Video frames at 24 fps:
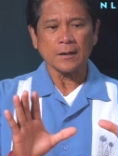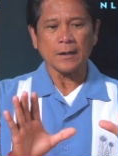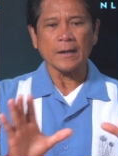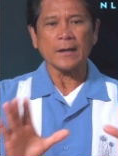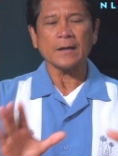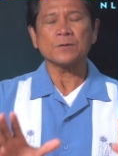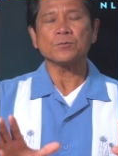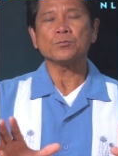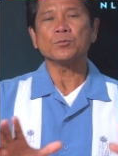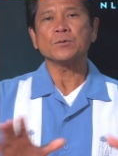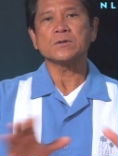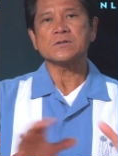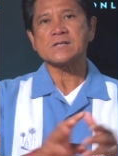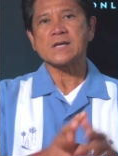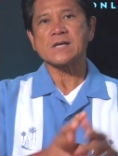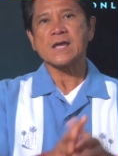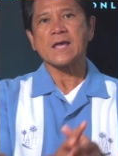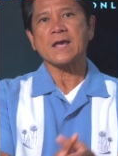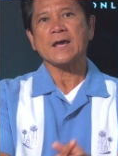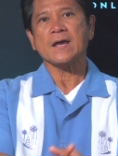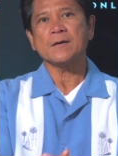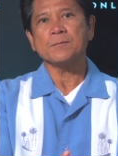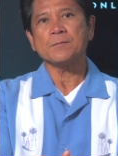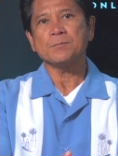at what's
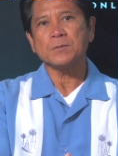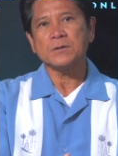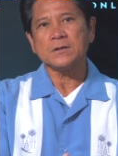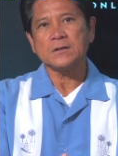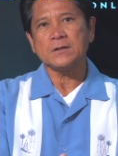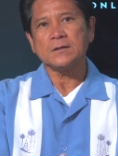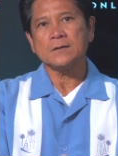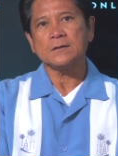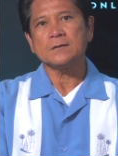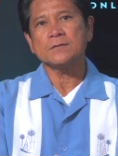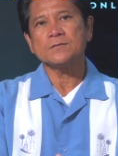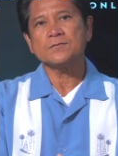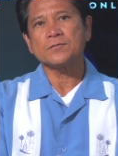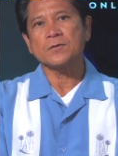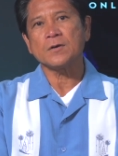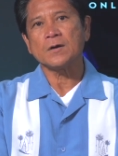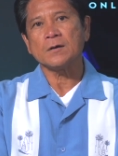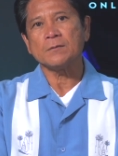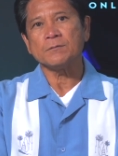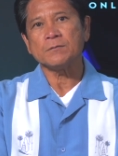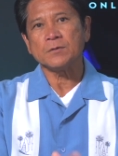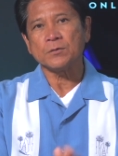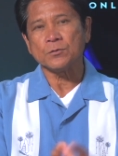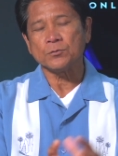happening
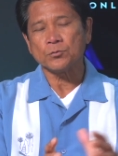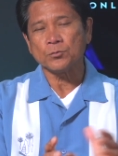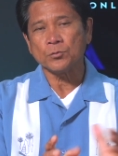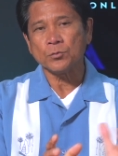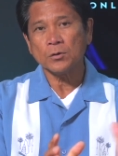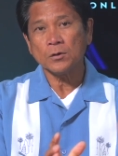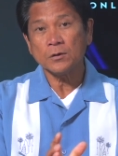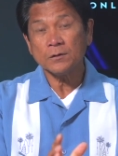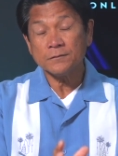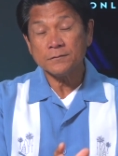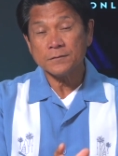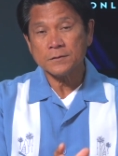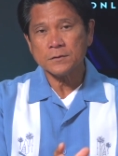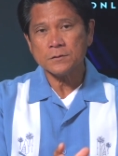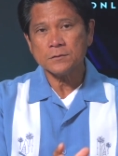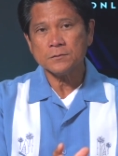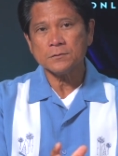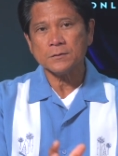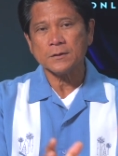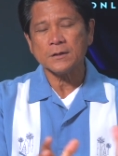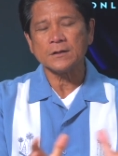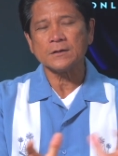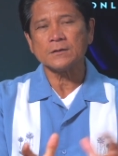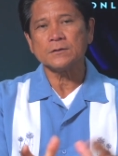from the
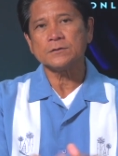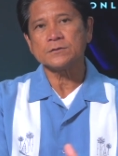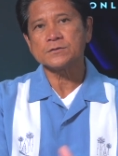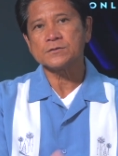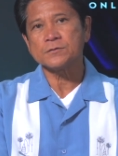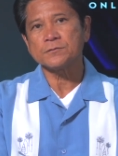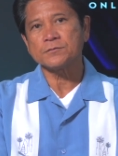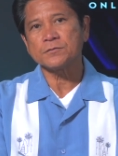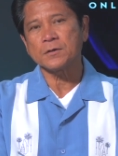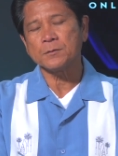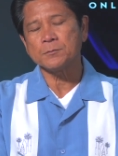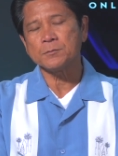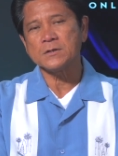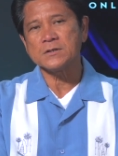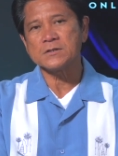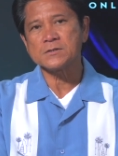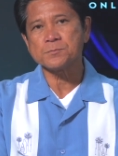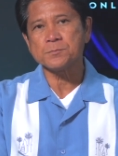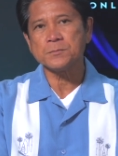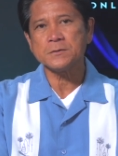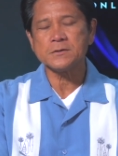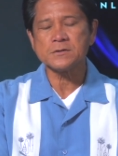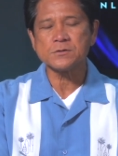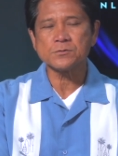worldview and also from the
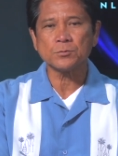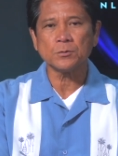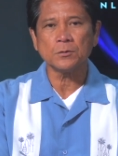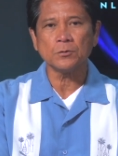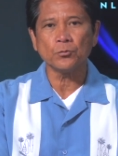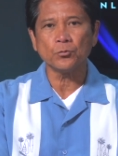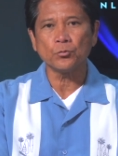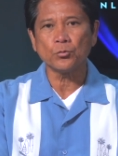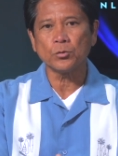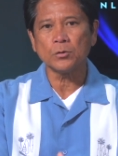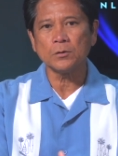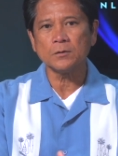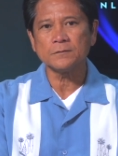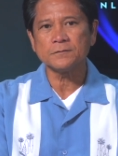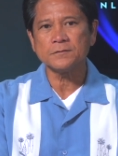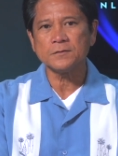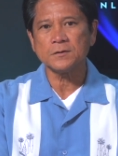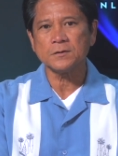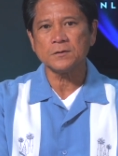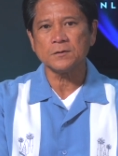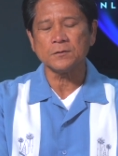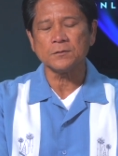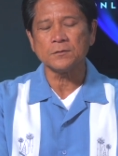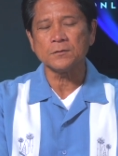spiritual
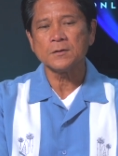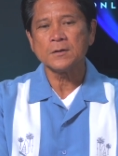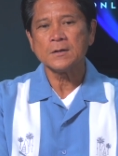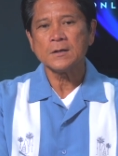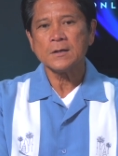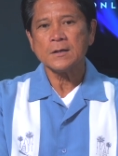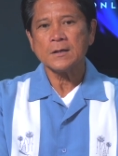worldview.